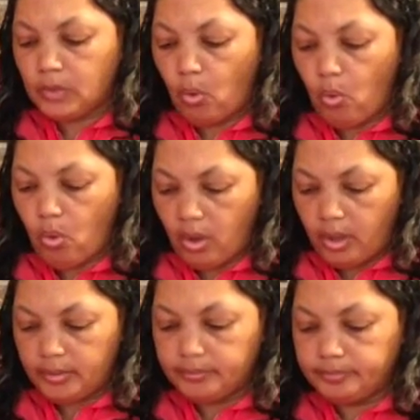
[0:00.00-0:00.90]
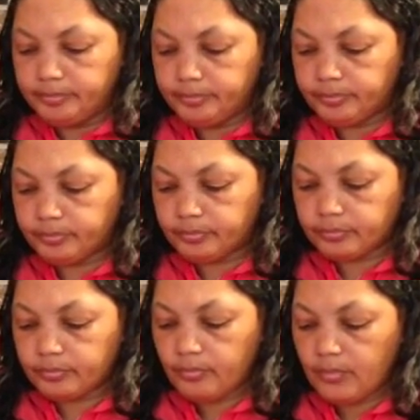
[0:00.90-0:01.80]
or
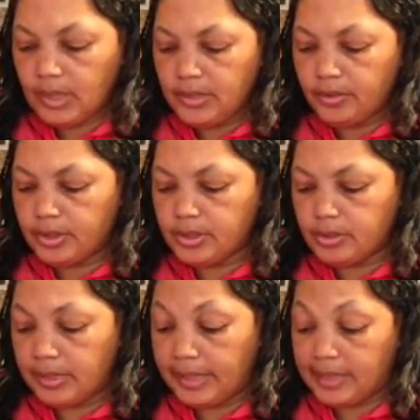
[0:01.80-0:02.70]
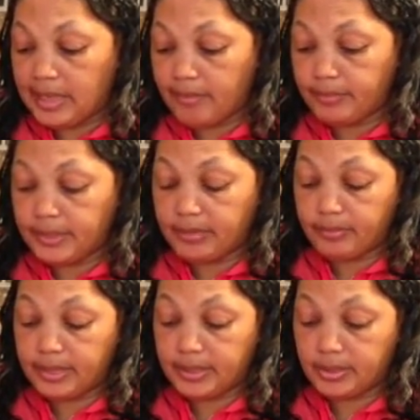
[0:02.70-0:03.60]
you can do like I'm getting
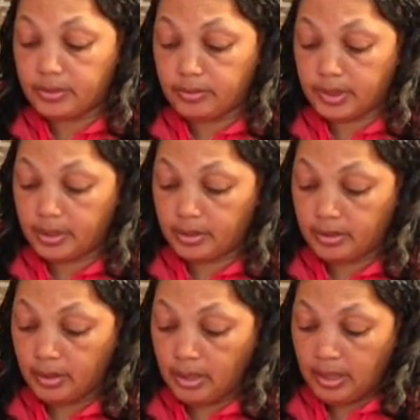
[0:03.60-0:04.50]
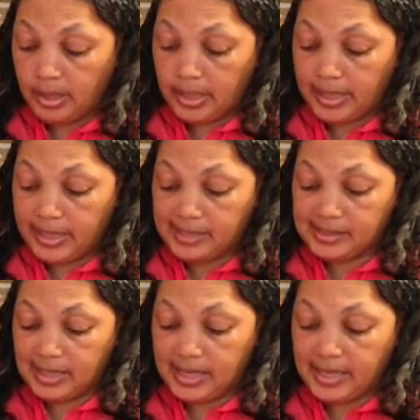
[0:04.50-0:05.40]
ready to do here,
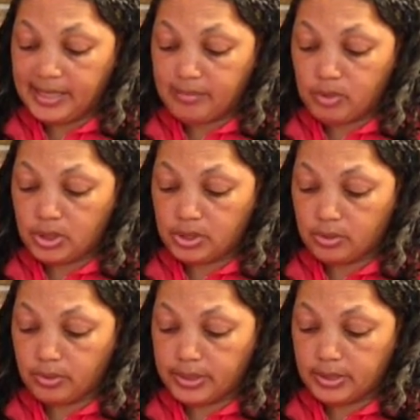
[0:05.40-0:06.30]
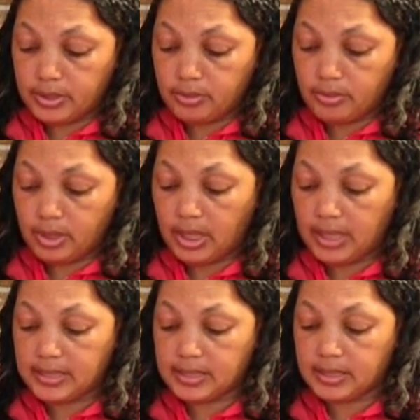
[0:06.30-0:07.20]
and I am just going to
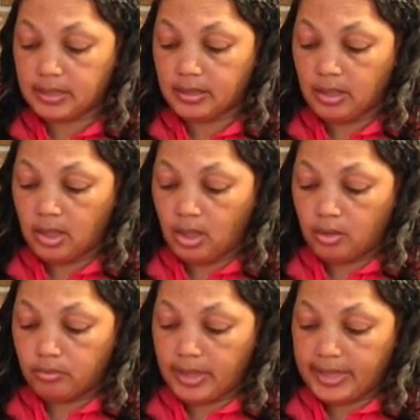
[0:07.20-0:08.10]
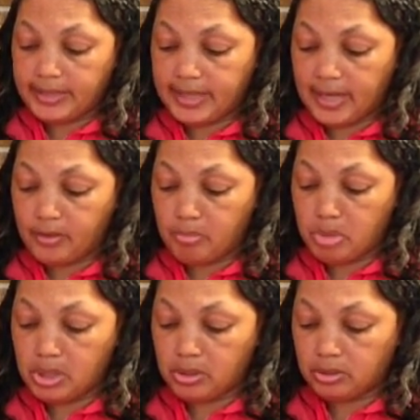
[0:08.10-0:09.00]
cut right down the
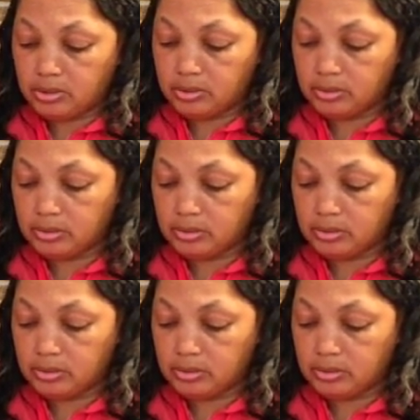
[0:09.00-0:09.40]
middle